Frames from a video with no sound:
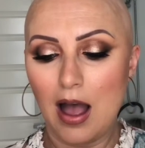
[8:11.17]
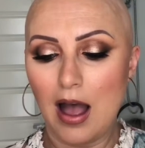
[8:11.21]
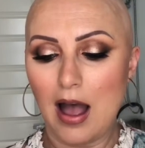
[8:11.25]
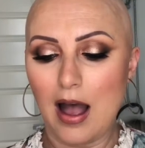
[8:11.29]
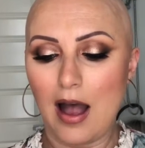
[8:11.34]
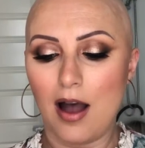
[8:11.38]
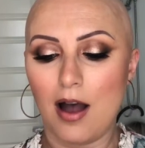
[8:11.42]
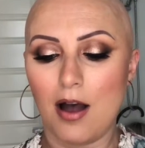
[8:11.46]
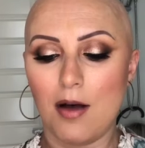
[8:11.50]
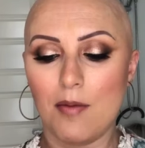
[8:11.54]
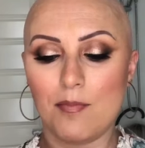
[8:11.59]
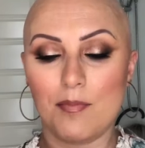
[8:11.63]

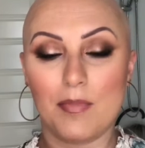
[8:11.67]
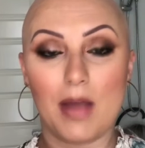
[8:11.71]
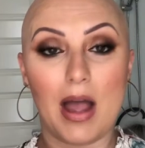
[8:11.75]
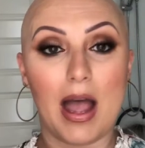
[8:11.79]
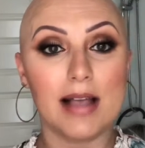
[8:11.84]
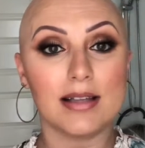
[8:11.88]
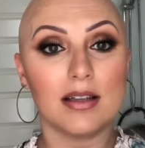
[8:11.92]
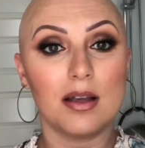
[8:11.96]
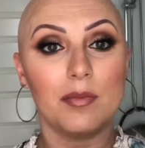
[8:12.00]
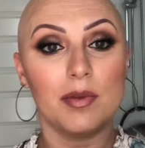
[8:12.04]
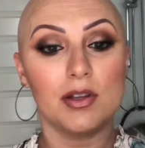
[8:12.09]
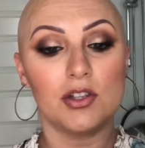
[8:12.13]

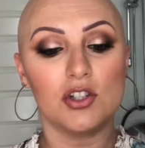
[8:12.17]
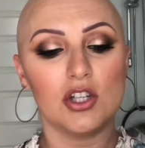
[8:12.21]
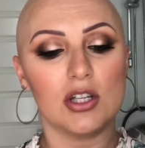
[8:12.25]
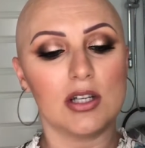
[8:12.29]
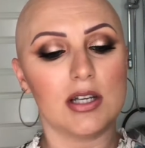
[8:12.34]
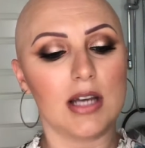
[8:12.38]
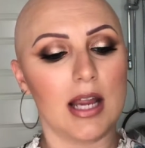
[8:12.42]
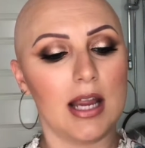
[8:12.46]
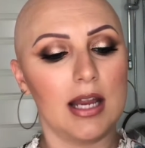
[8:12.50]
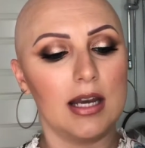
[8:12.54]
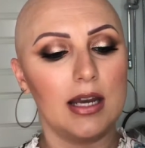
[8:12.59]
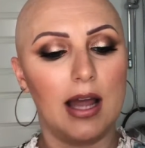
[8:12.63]
As I mentioned,
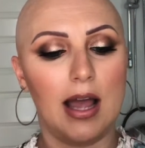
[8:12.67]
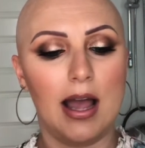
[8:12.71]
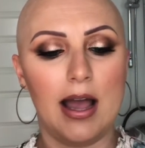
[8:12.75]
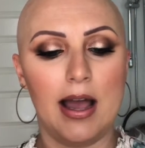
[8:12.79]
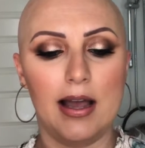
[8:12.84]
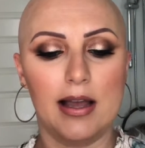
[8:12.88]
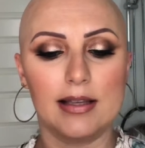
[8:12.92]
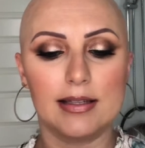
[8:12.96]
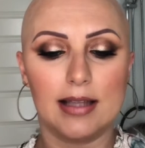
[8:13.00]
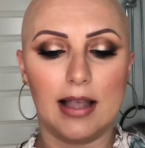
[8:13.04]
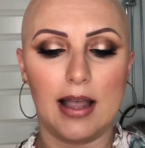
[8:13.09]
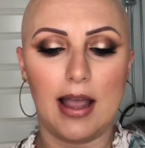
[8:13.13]
it
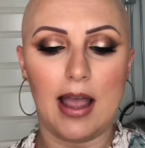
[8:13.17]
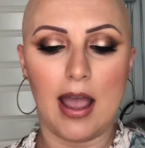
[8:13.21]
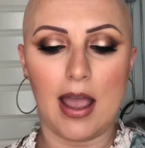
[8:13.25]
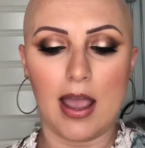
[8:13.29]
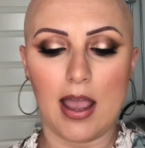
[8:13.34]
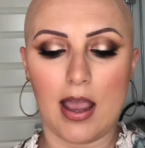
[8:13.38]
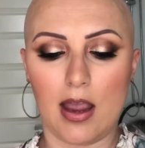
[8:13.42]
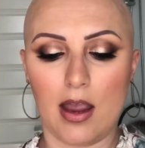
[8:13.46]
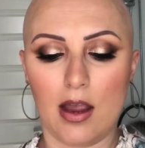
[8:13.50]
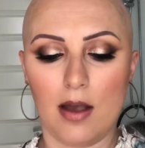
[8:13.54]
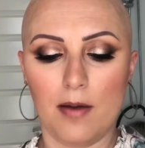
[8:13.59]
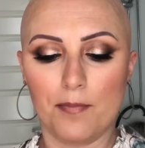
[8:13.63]
has
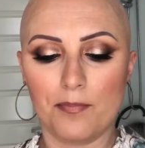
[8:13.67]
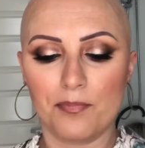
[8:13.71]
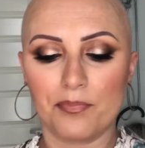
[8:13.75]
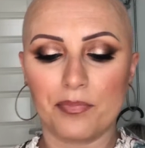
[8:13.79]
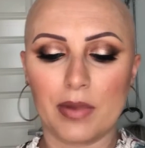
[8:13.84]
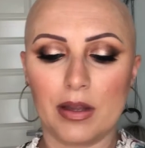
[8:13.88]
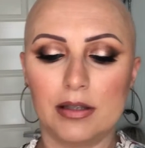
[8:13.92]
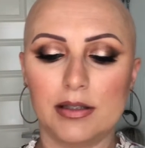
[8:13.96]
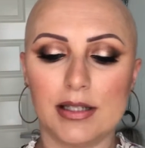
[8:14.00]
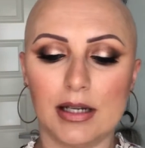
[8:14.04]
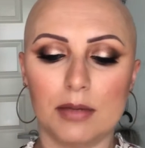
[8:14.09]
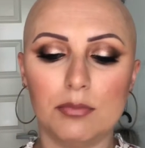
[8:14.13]
a
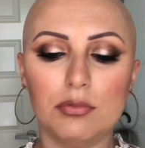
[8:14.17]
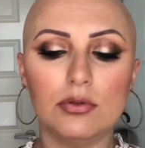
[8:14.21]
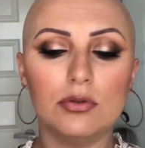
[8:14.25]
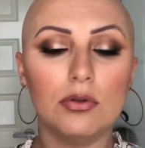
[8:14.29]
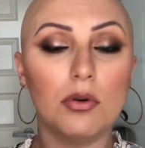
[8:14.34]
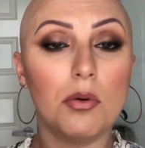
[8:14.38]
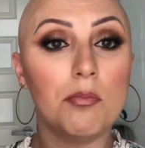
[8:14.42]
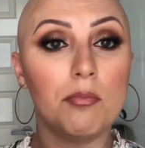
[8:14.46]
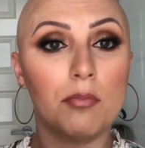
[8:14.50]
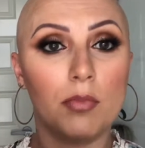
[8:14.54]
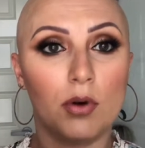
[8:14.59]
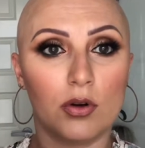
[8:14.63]

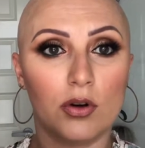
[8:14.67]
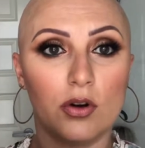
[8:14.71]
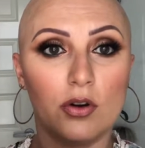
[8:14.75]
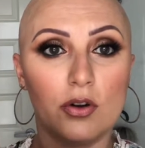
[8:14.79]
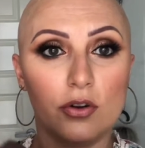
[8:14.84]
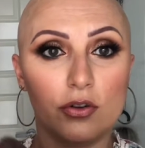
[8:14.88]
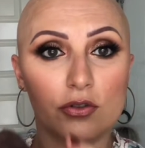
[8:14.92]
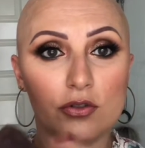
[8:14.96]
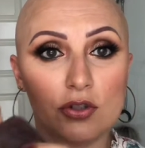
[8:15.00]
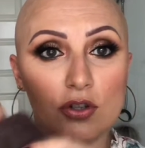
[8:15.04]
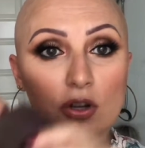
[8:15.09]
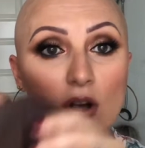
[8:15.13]
double
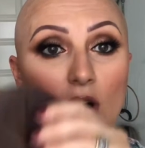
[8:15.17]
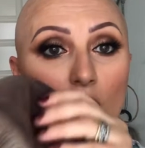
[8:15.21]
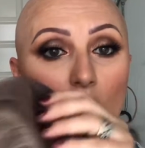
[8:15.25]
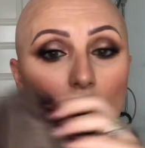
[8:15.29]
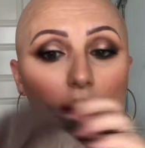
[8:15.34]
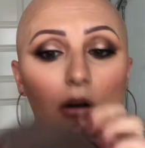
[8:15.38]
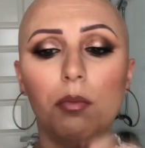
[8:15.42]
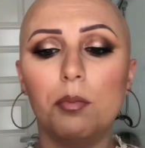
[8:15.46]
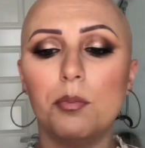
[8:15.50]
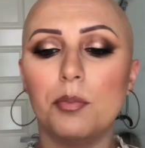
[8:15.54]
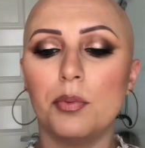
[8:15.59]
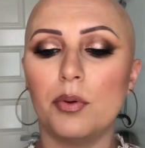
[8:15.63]
mono
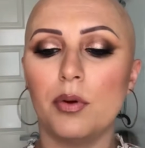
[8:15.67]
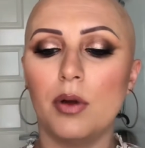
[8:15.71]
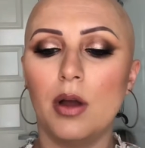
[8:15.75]
top,